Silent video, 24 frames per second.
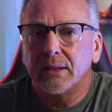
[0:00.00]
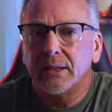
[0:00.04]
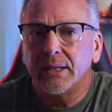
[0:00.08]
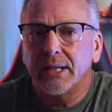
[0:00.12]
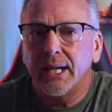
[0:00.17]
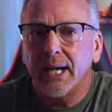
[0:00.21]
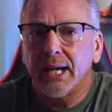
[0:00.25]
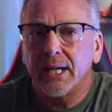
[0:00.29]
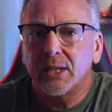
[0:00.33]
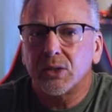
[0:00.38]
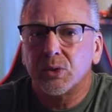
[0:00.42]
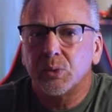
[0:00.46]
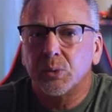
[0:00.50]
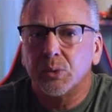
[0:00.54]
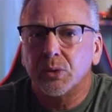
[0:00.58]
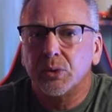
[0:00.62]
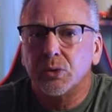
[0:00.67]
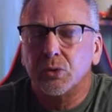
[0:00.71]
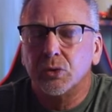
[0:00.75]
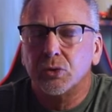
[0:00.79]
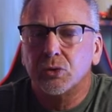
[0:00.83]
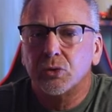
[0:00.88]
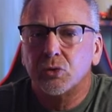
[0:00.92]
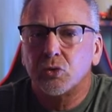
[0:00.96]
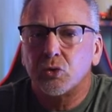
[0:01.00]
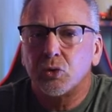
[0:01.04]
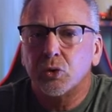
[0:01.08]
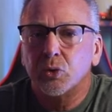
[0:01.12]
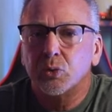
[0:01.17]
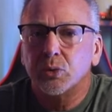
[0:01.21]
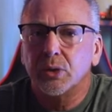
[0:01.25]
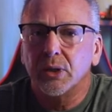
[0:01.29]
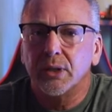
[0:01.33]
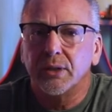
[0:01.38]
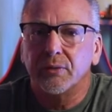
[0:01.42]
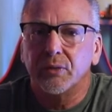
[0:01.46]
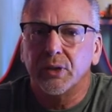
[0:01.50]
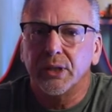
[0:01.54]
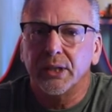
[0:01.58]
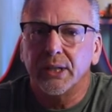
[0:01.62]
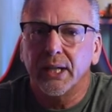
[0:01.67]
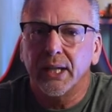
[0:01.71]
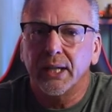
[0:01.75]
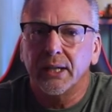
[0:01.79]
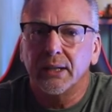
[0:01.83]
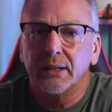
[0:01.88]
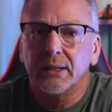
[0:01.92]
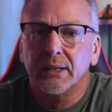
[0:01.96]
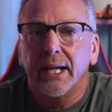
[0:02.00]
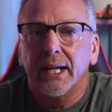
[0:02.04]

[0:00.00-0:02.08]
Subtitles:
the actual true delivery date.